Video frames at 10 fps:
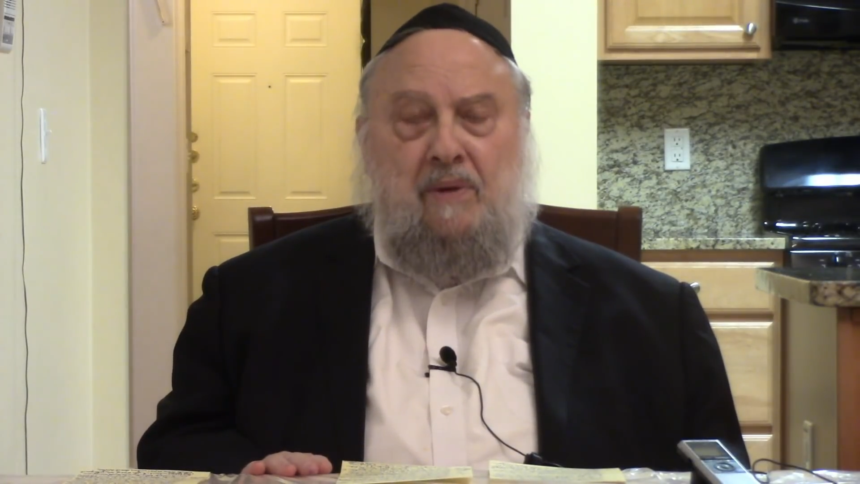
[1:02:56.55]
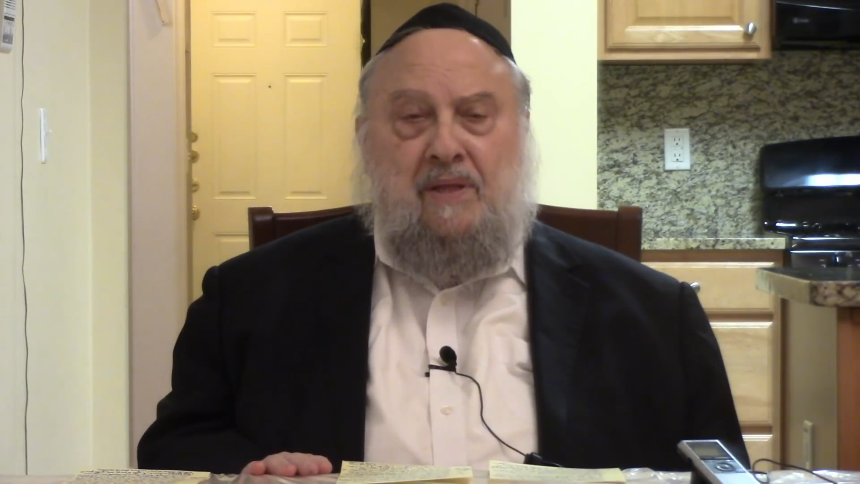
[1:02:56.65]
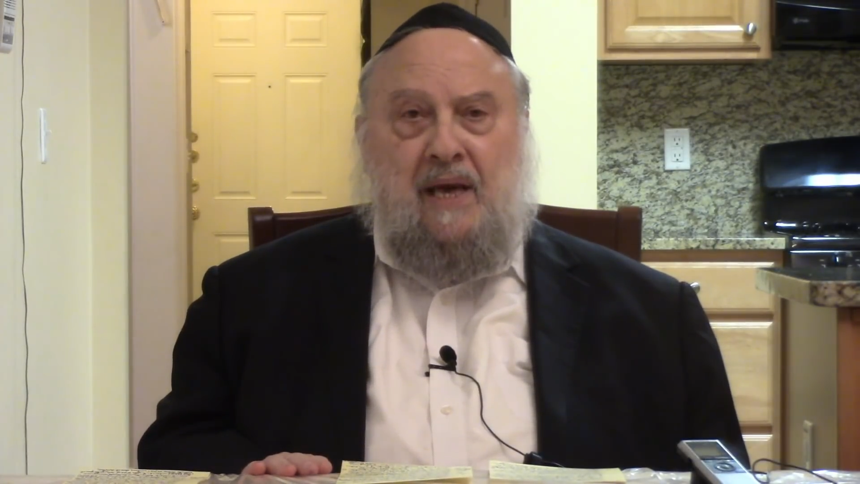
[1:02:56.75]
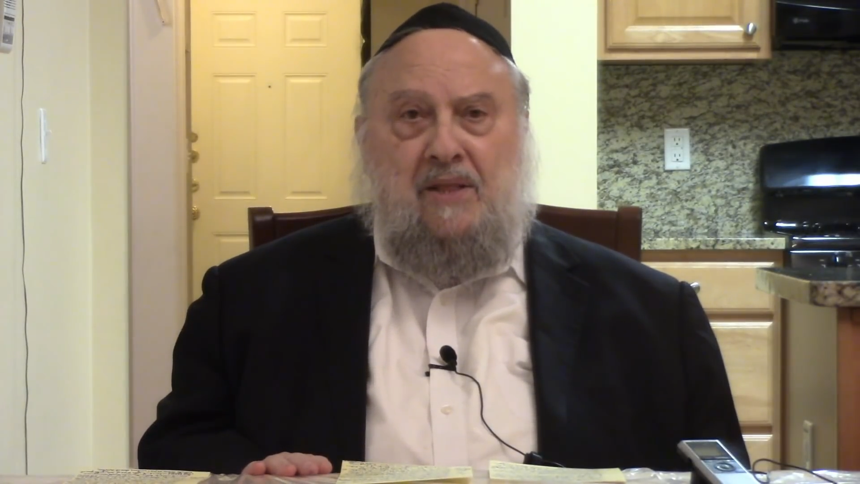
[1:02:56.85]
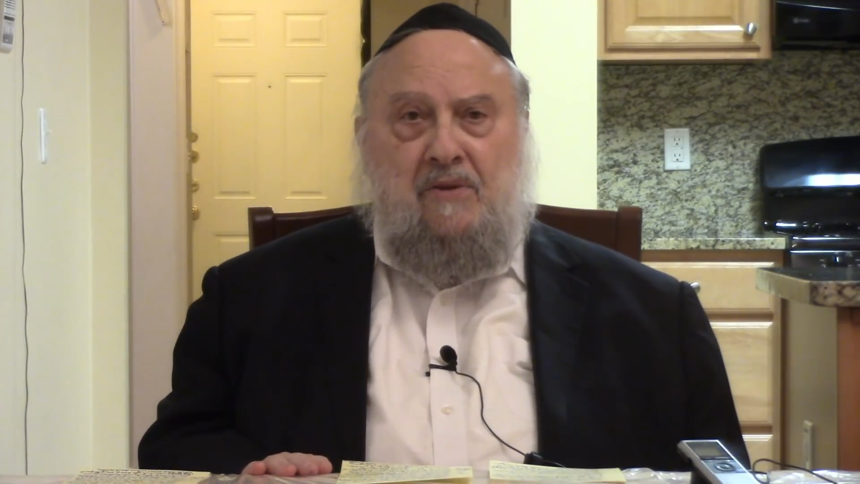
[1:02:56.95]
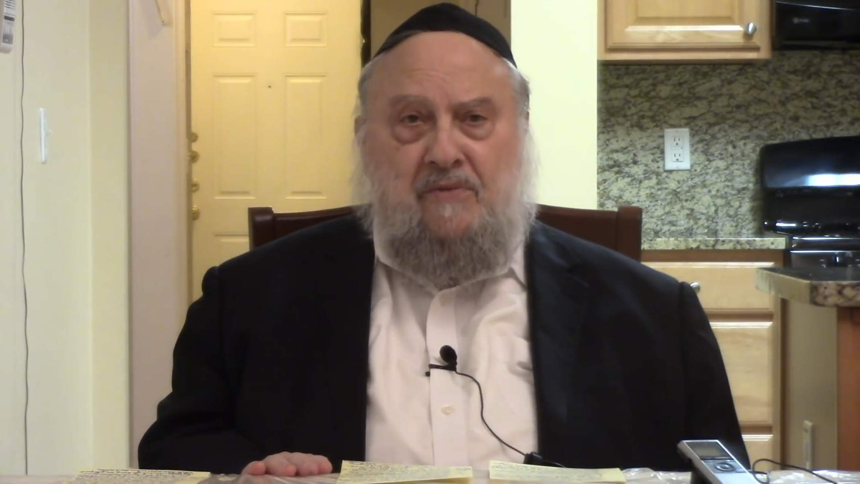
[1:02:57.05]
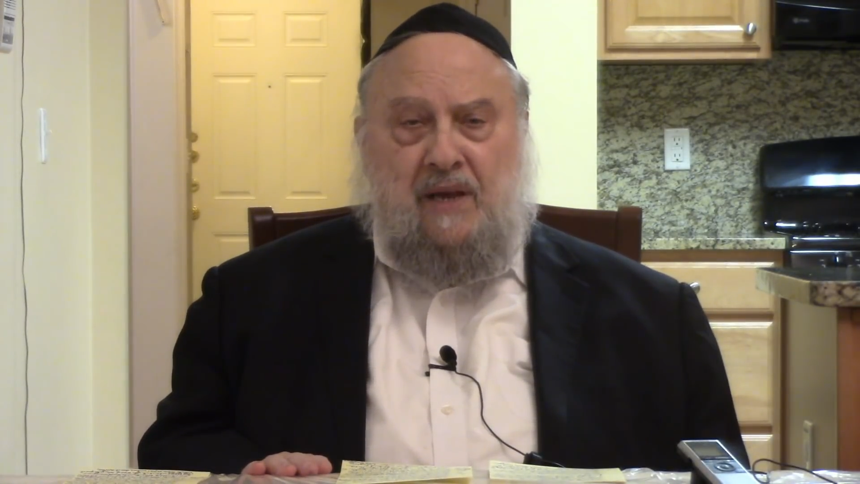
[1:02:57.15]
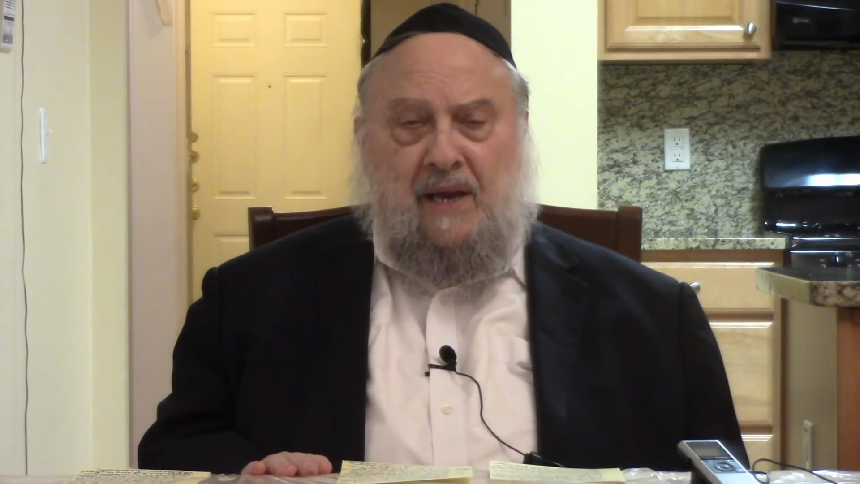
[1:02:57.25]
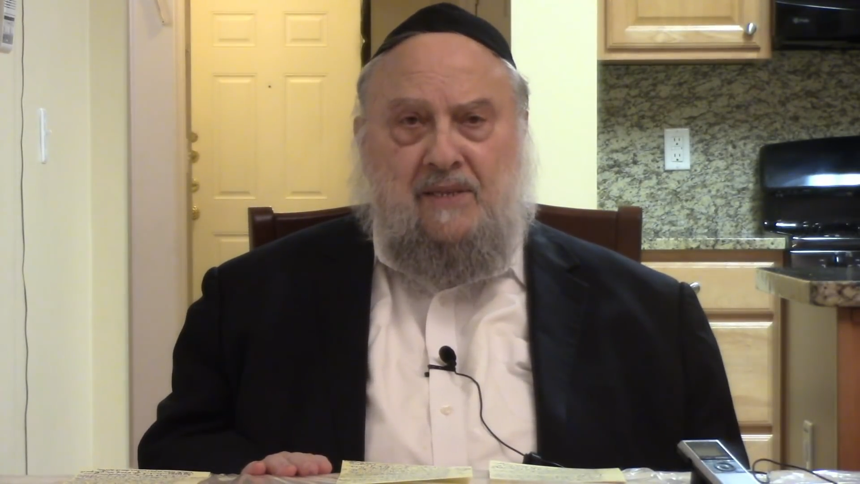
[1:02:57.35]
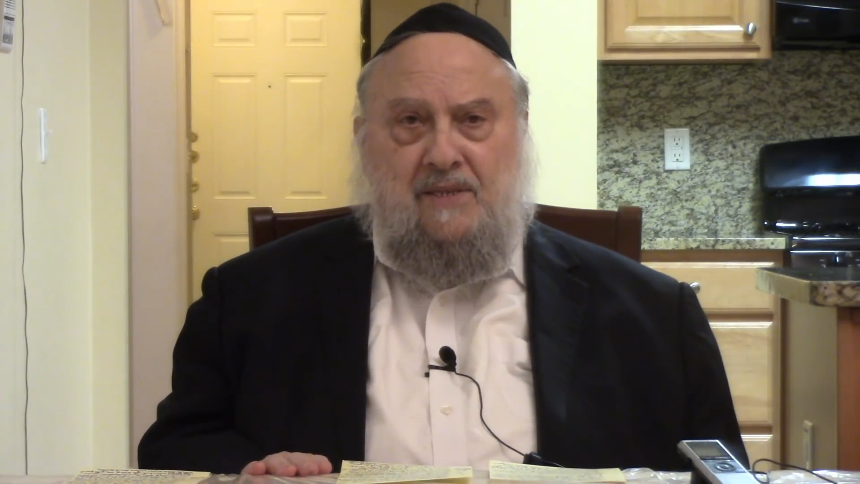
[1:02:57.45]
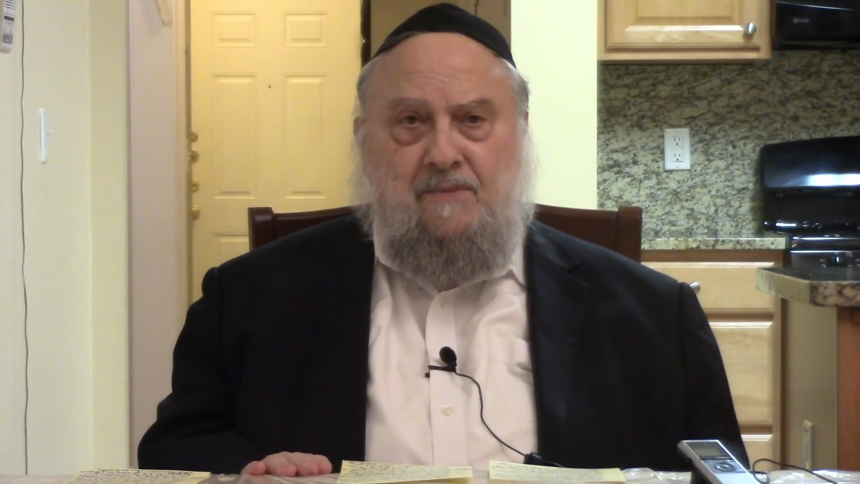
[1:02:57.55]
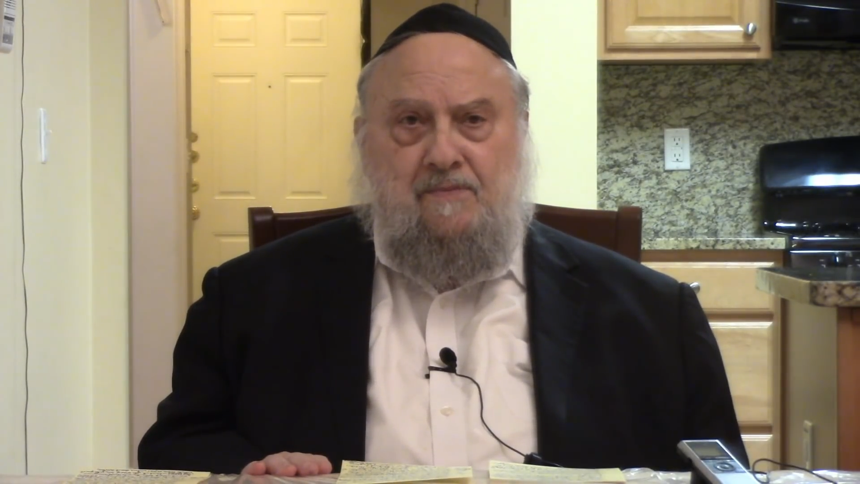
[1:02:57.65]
in the end of days.